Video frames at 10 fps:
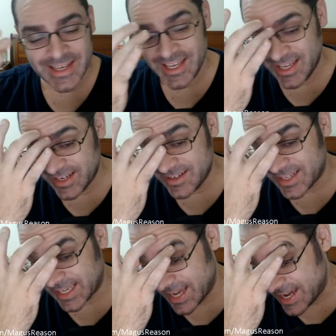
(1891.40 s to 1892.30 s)
Good
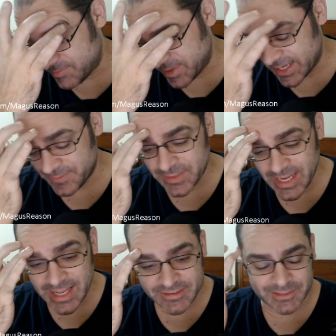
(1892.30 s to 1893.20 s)
God, man.
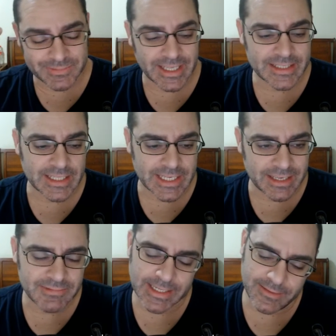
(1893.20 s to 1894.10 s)
Have some dignity.
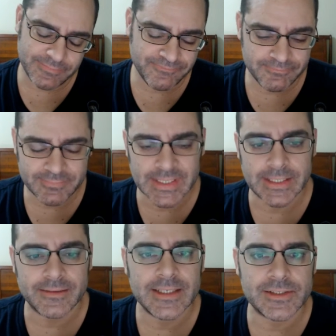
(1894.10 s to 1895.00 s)
Well, you know,
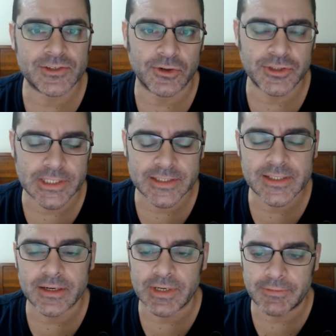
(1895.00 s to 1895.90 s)
he's a socialist.
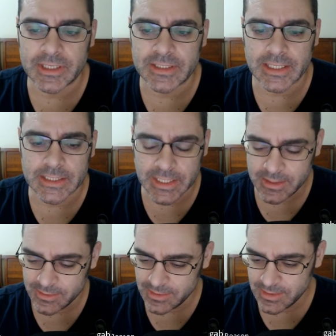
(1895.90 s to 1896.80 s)
They don't have any dignity.
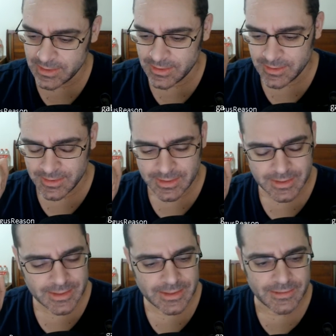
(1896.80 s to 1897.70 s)

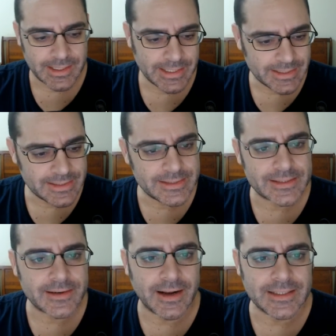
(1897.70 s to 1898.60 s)
All right, Jesus
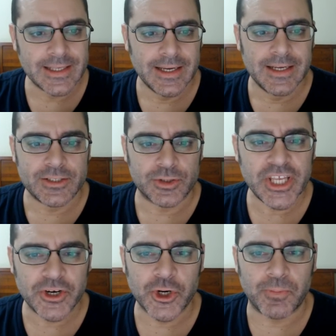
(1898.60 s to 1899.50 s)
Christ. So
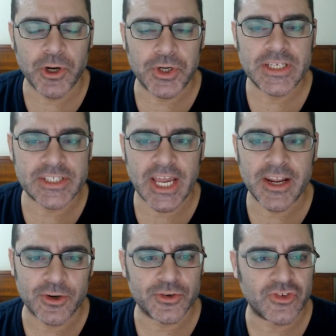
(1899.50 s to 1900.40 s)
Senator Bernie
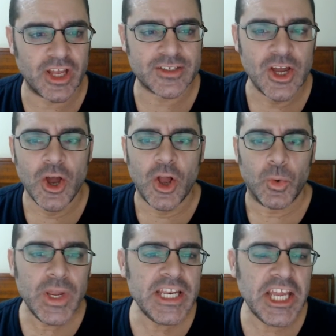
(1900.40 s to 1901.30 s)
Sanders says,
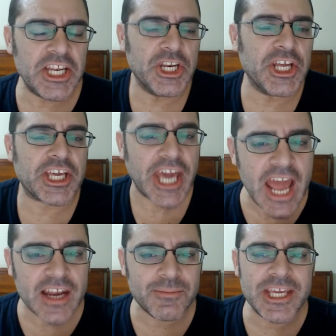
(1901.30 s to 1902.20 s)
we need an
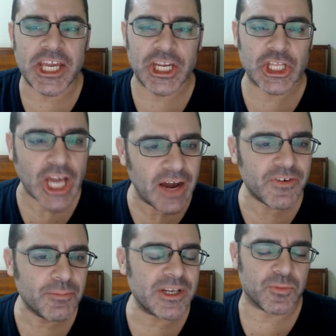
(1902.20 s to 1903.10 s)
economy in
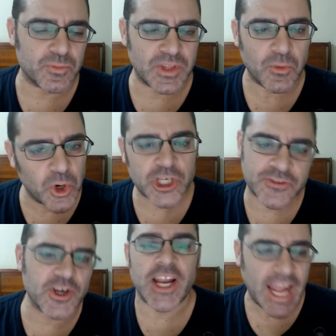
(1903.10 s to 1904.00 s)
government that works
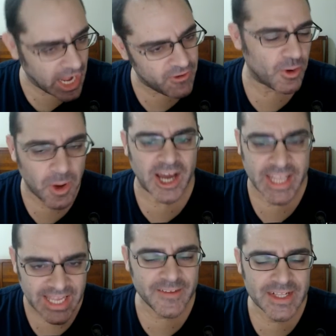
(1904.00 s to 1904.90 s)
for
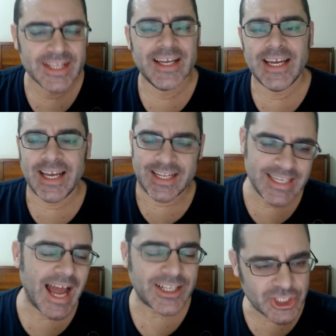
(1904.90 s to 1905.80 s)
everybody,
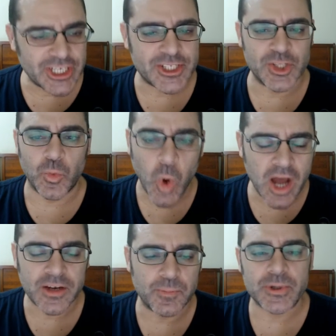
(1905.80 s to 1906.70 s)
not just the
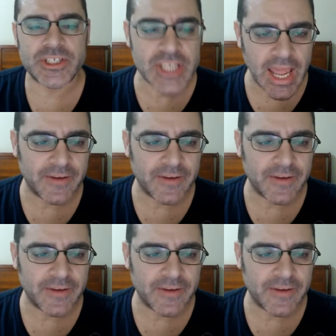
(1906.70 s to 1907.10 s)
1%.